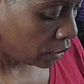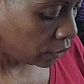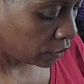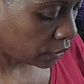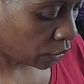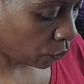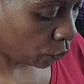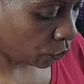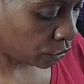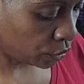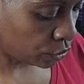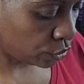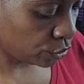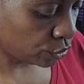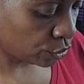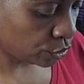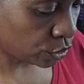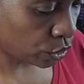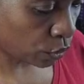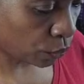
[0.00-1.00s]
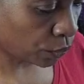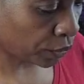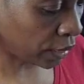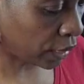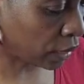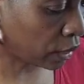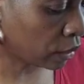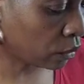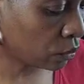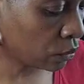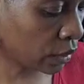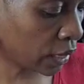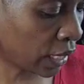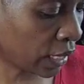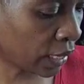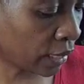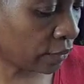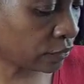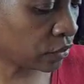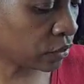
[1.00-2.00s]
That way you'll know when I go
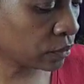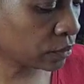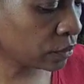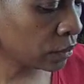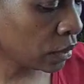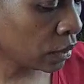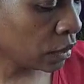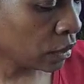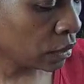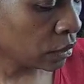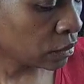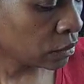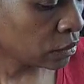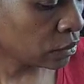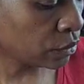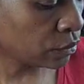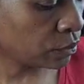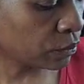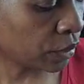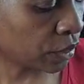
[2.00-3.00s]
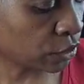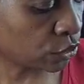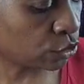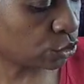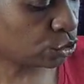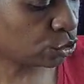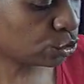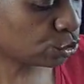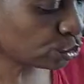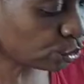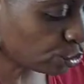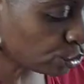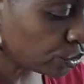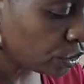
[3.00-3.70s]
live. To make sure